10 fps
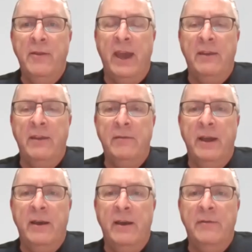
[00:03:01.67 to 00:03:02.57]
that
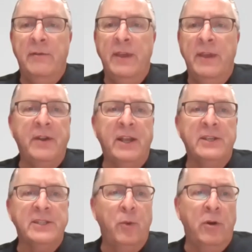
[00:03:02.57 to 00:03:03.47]
the
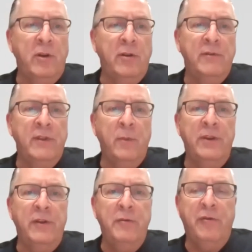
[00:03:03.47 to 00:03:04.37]
advocacy work that we
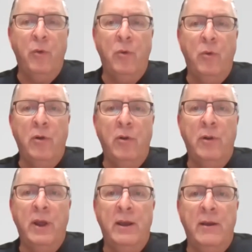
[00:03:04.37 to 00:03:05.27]
do
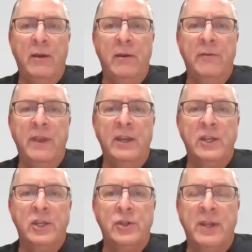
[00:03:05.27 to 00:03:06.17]
for the
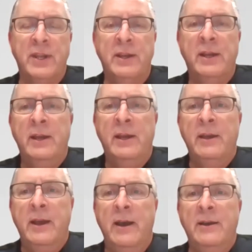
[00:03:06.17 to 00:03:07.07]
industry
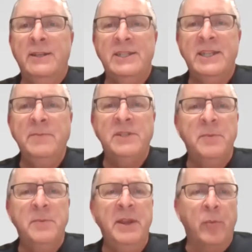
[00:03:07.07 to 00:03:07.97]
seems
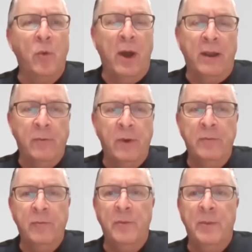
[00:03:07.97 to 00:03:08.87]
to be number one.
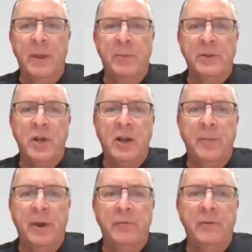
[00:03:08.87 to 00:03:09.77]
When people talk
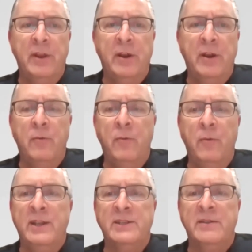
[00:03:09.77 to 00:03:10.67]
about
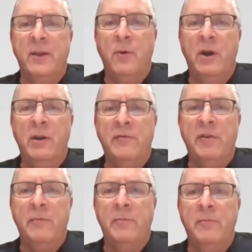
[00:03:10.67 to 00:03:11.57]
what is it they want
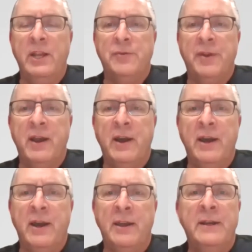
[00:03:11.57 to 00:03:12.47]
from HRAI,